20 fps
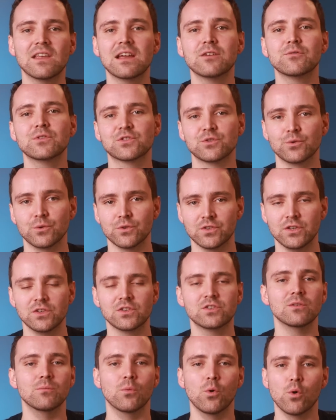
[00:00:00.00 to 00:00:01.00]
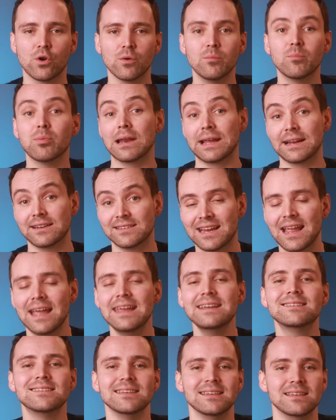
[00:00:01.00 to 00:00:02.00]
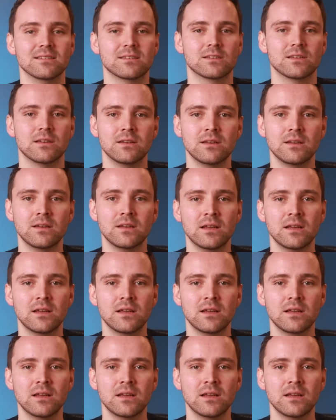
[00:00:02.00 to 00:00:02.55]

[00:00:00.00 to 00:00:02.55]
their resources to more complex cases.